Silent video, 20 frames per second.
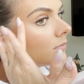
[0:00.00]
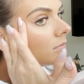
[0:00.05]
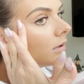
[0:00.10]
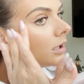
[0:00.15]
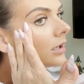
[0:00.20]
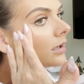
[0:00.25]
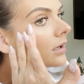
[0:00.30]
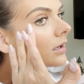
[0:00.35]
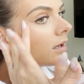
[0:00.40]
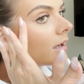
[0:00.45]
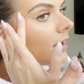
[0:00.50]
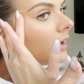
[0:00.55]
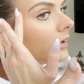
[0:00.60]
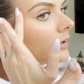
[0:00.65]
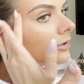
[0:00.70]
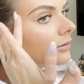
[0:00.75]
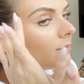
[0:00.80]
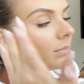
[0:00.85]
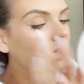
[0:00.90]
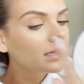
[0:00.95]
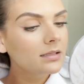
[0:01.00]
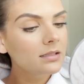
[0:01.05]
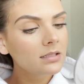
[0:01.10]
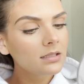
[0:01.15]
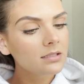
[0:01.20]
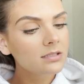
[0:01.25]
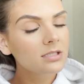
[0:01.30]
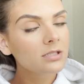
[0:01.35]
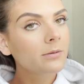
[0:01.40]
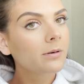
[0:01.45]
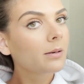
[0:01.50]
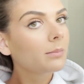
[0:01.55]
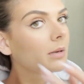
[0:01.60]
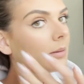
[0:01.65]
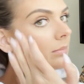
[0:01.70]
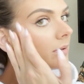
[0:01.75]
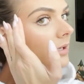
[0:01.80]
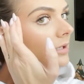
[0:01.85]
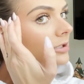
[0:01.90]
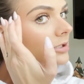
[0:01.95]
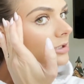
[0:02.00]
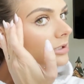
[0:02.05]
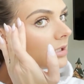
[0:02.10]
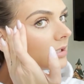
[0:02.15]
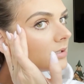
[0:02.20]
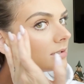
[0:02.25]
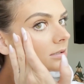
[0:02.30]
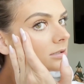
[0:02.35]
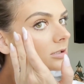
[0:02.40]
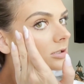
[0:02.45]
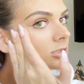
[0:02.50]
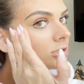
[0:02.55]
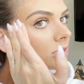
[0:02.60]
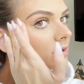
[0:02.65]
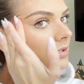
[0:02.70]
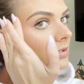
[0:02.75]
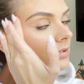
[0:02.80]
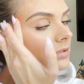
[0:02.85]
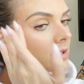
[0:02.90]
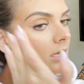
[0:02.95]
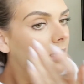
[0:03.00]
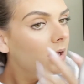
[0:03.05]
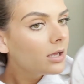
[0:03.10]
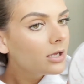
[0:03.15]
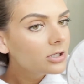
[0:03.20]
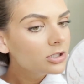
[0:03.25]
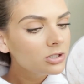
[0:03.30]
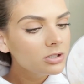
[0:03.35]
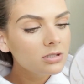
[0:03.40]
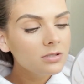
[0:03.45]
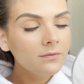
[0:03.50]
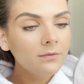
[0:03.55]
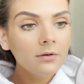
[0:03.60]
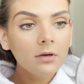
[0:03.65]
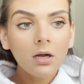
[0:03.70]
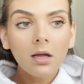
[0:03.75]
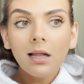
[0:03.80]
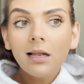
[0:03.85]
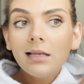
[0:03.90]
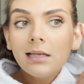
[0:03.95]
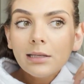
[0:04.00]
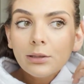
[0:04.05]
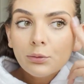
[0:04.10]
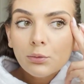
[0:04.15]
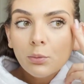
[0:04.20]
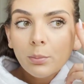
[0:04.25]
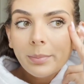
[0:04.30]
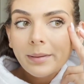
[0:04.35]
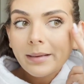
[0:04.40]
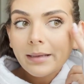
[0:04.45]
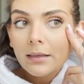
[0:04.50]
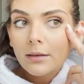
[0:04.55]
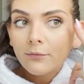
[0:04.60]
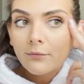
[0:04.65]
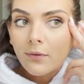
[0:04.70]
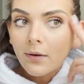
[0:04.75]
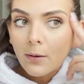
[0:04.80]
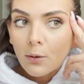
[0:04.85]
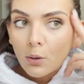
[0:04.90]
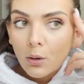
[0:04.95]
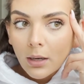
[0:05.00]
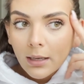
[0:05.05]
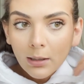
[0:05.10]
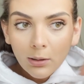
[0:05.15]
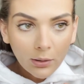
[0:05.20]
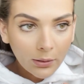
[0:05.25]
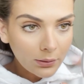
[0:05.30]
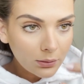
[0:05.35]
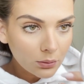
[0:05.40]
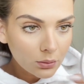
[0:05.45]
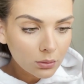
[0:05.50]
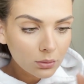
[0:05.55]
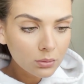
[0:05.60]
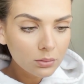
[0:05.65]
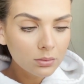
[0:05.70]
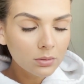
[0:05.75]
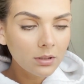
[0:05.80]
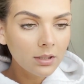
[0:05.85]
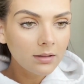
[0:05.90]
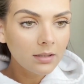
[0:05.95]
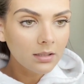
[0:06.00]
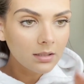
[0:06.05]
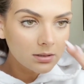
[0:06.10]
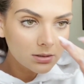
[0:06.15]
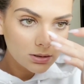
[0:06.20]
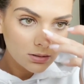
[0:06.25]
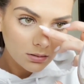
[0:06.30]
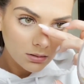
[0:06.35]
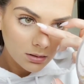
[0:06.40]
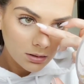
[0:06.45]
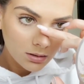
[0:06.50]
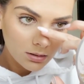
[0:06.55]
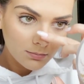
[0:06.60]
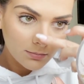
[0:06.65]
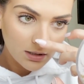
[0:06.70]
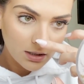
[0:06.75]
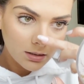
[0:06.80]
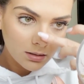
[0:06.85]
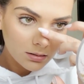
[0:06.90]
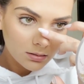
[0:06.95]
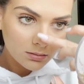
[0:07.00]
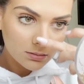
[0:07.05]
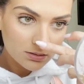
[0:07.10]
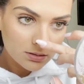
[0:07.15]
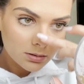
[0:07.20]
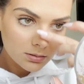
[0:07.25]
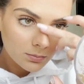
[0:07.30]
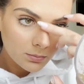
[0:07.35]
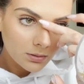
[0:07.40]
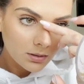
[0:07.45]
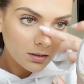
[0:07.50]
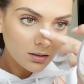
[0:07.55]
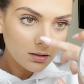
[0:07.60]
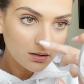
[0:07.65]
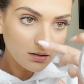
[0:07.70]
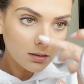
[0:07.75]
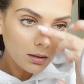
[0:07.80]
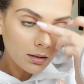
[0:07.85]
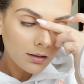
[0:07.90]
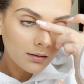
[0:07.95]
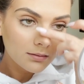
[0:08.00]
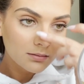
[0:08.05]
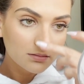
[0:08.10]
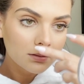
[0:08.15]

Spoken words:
and like kind of blend it into where my blush sits, just for a little bit of highlighter. And then I do a little on my nose, but not a lot.